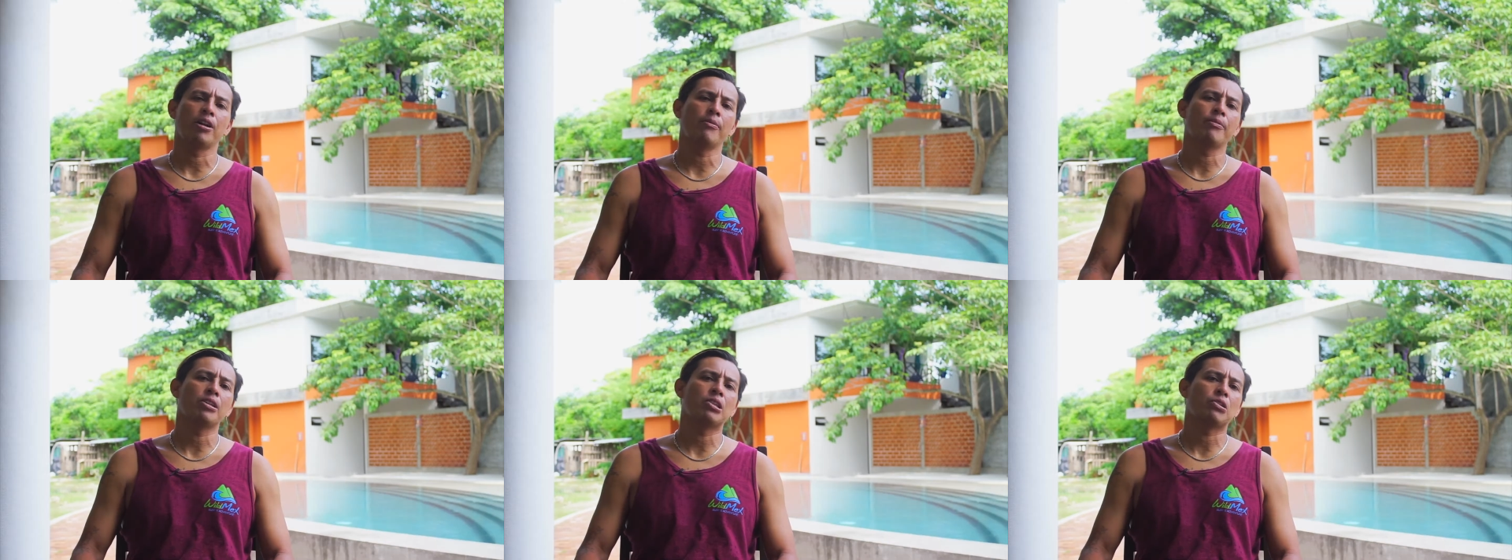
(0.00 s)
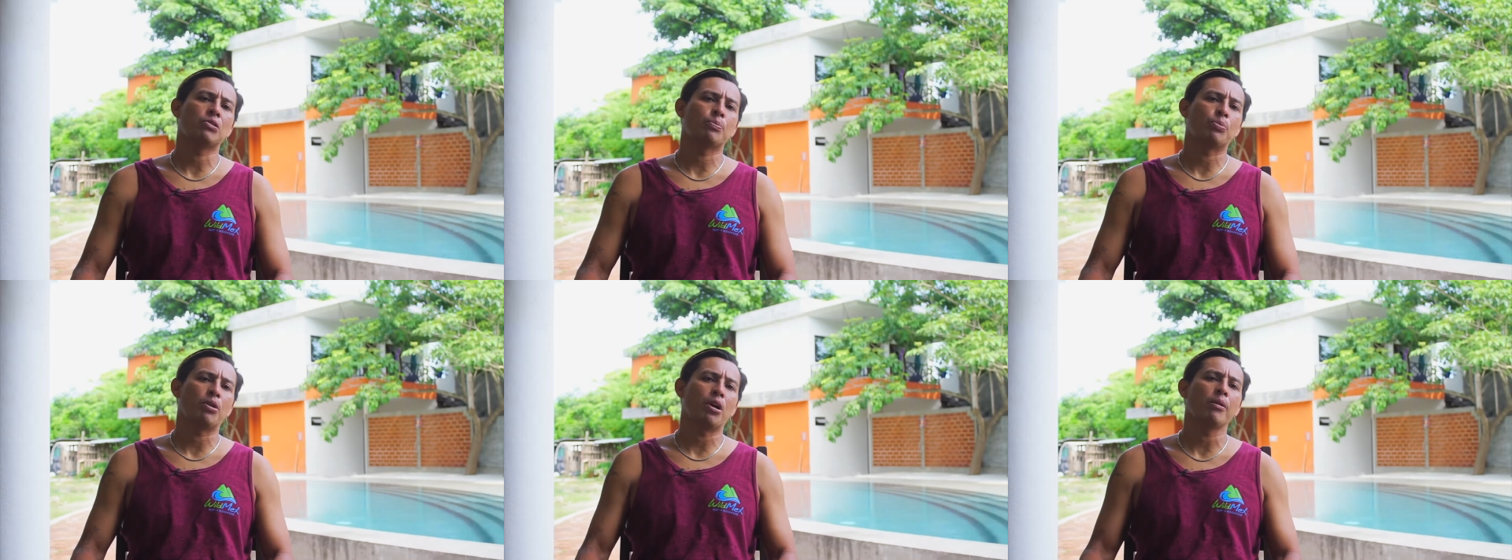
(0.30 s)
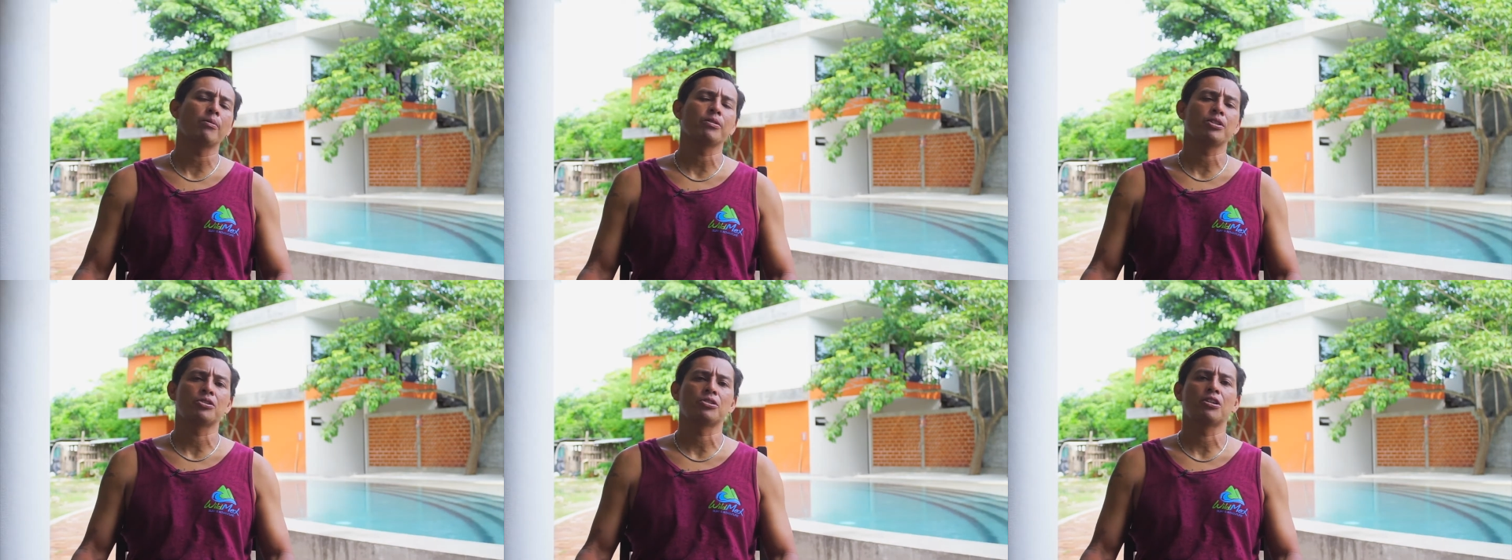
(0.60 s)
to be
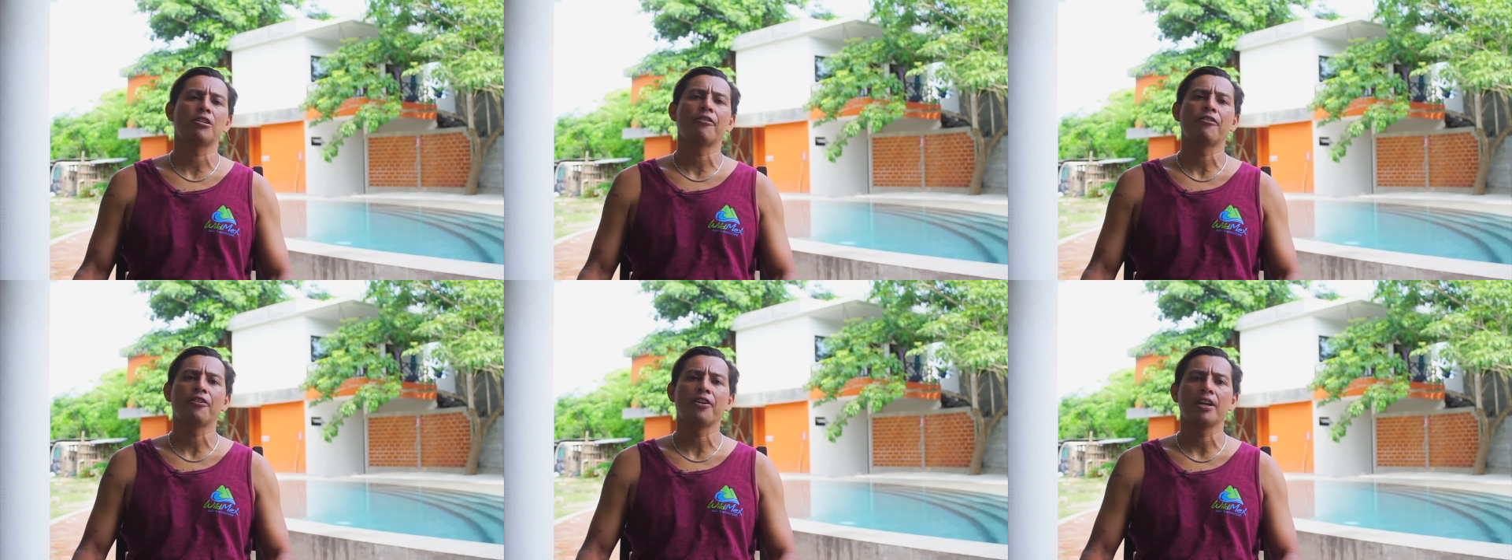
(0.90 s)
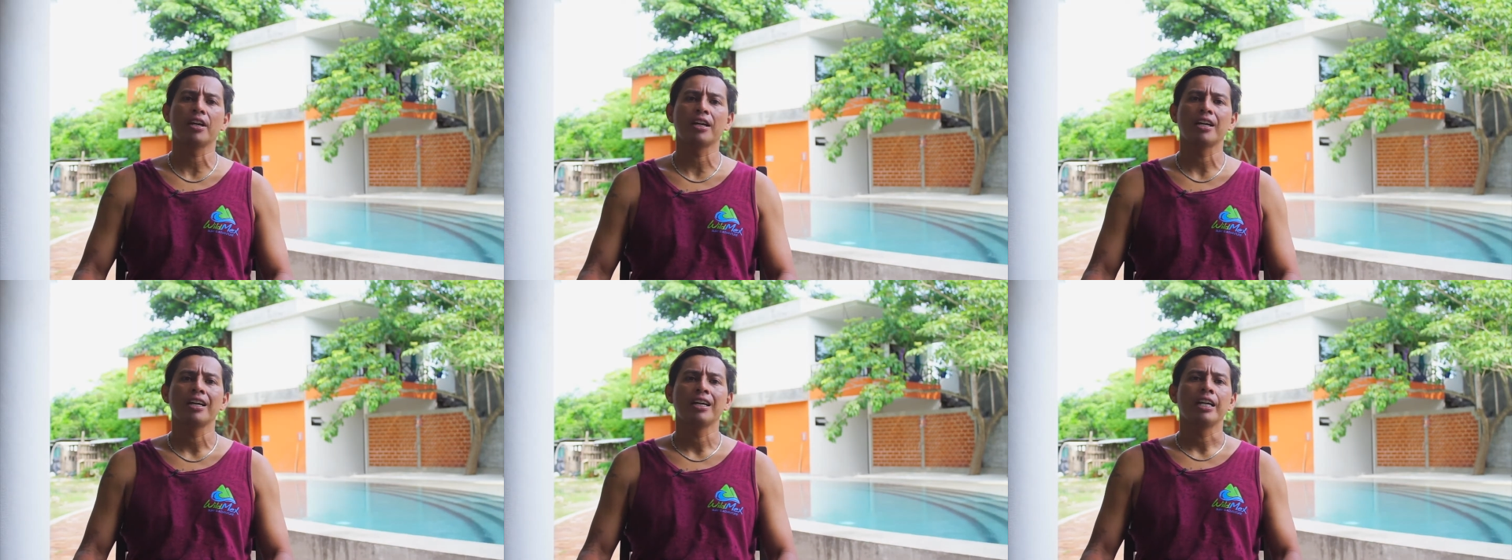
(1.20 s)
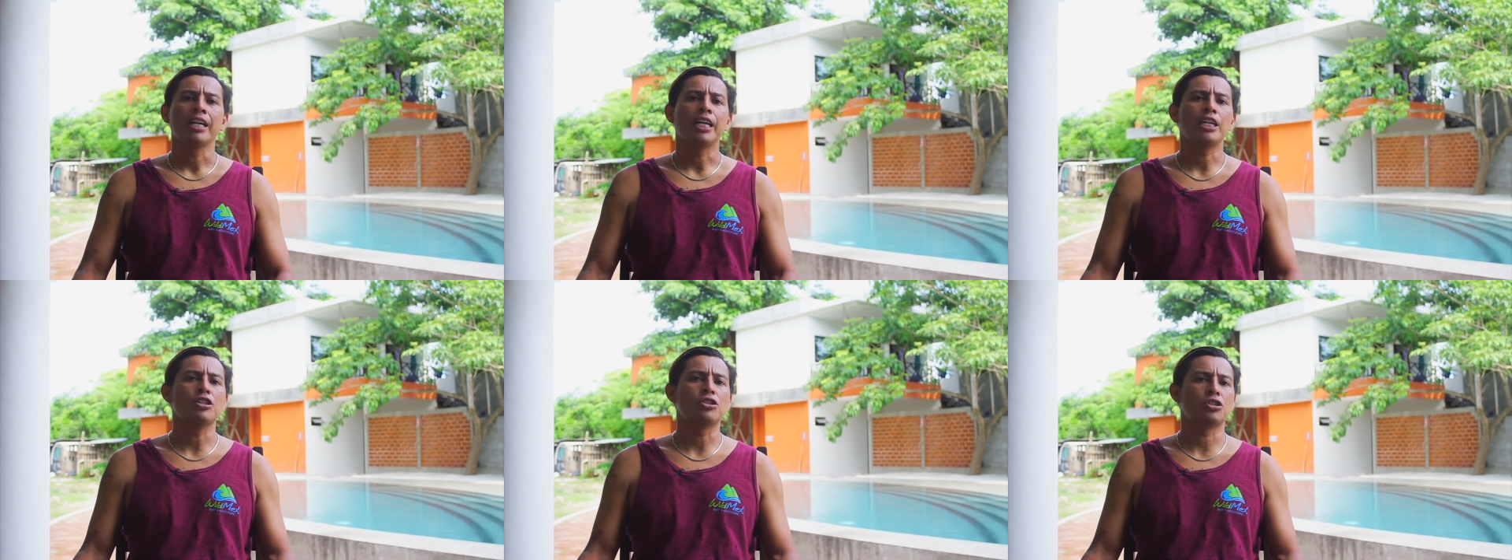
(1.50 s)
probably surfing
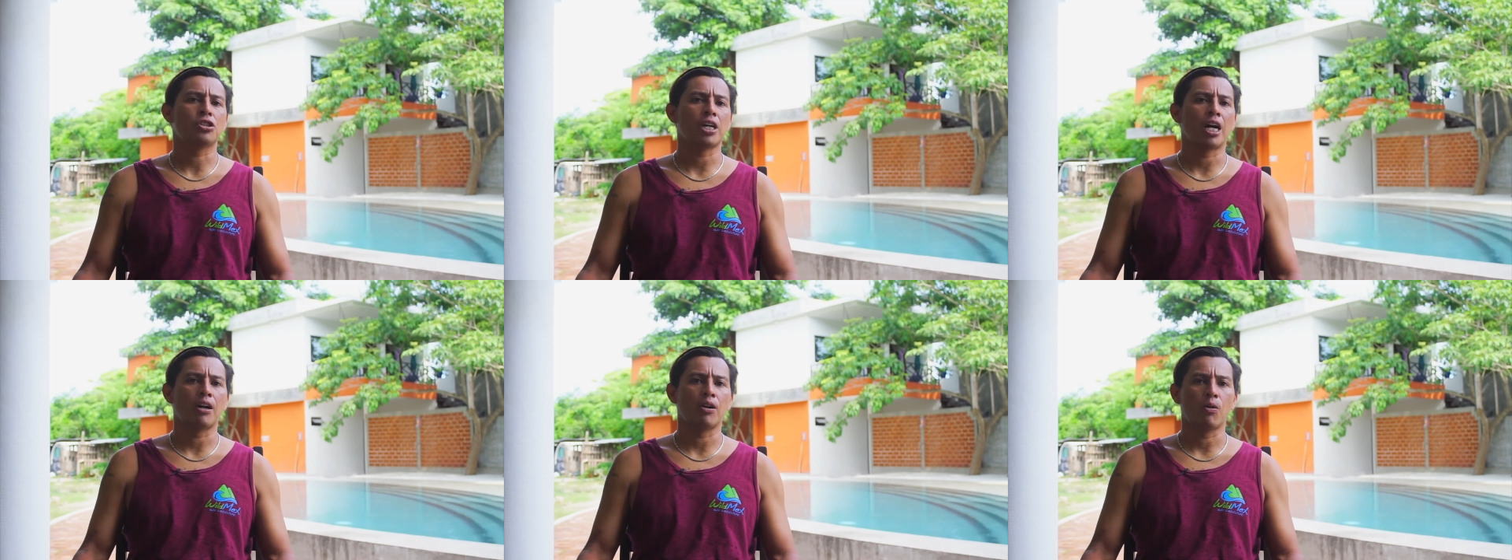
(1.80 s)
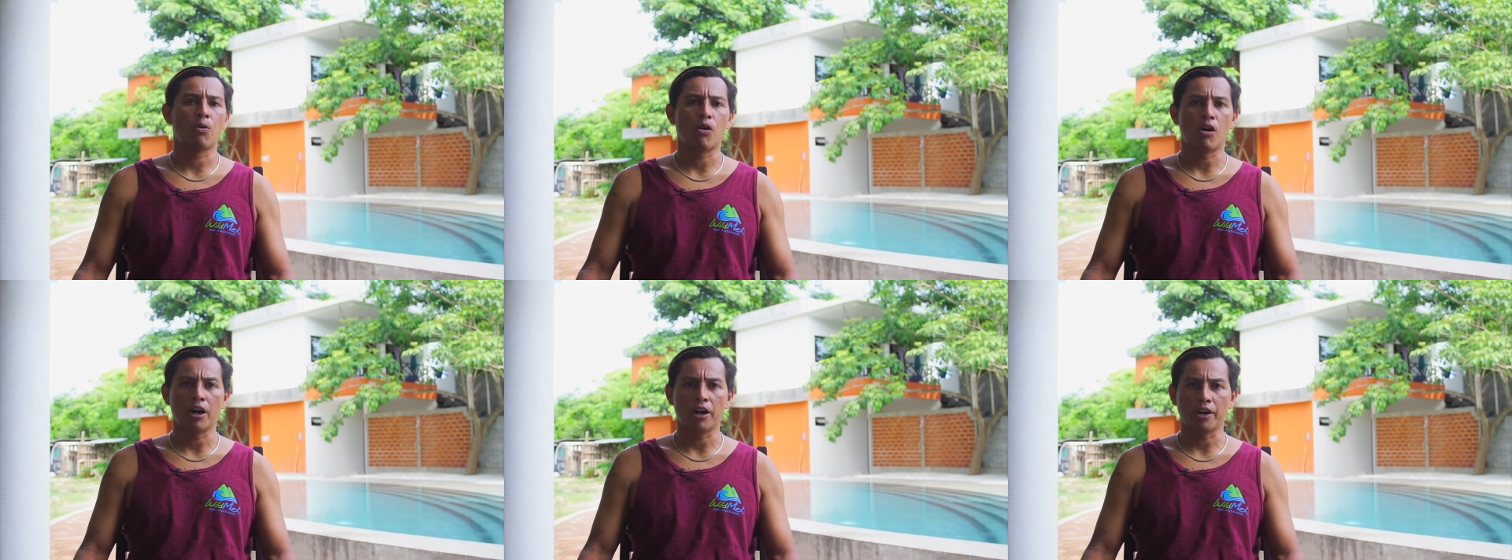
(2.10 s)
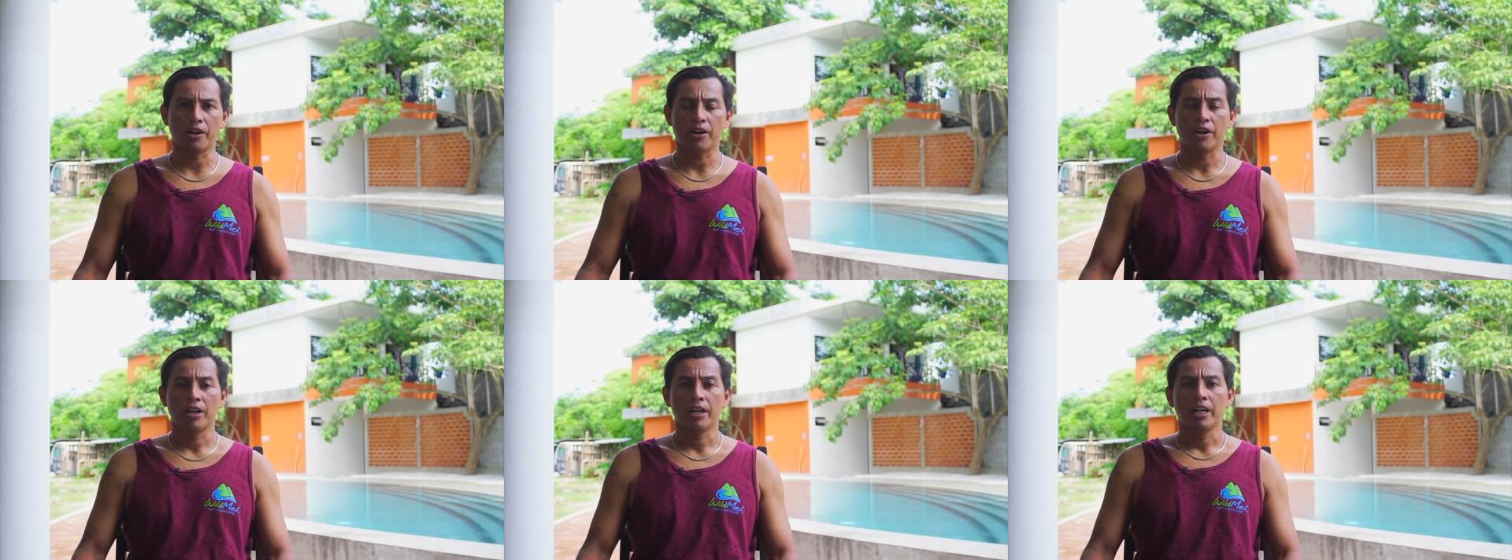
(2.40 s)
in shallow
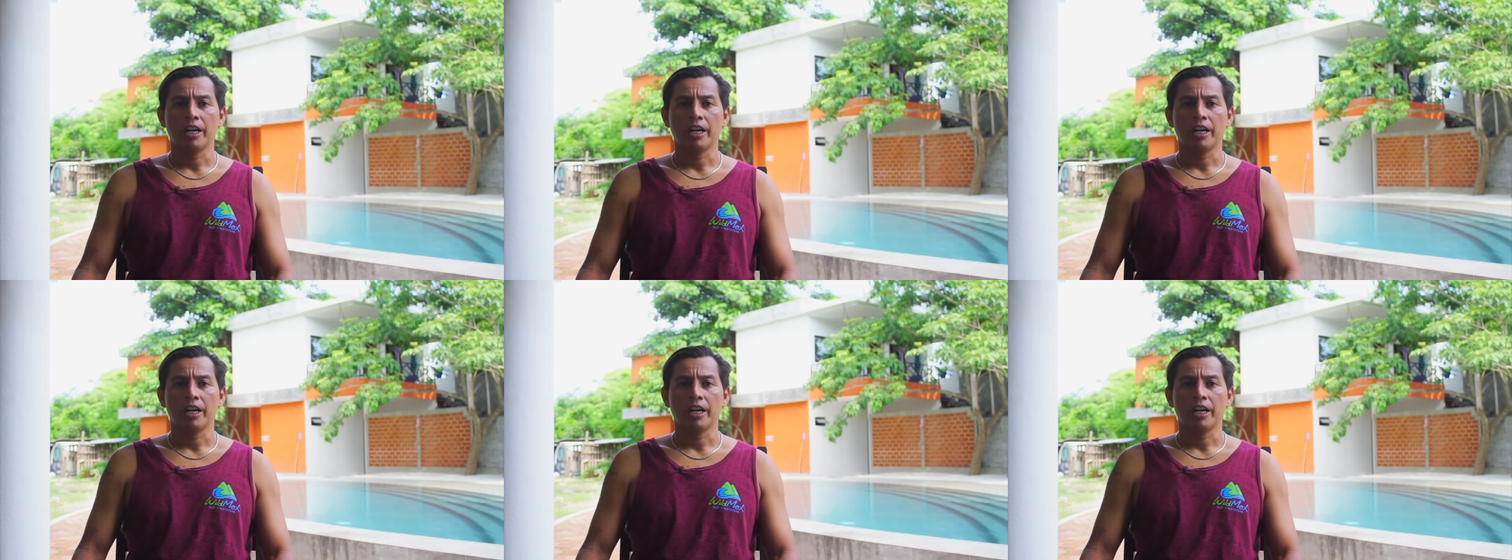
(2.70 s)
water.